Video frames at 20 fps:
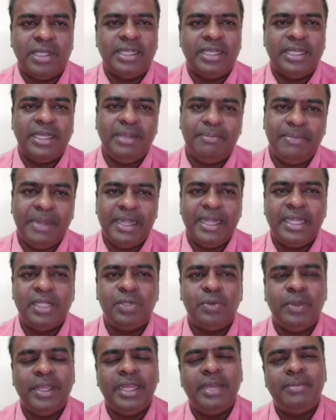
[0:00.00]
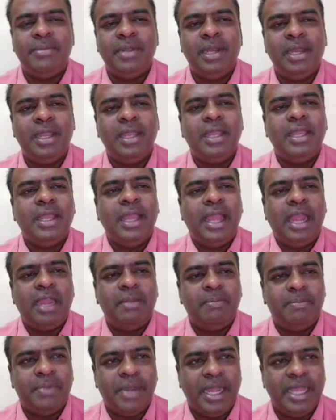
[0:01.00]
the dependent variable
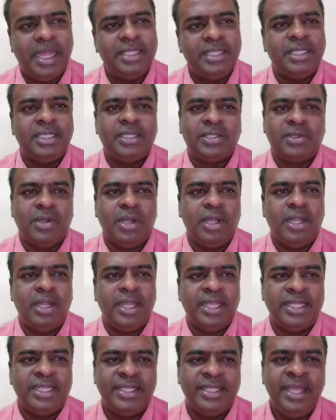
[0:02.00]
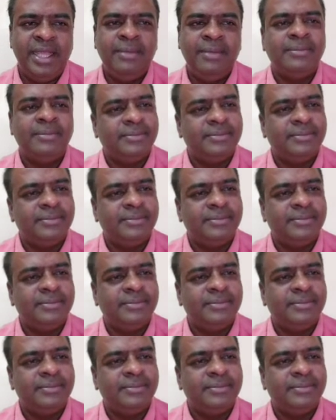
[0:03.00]
and price is called as the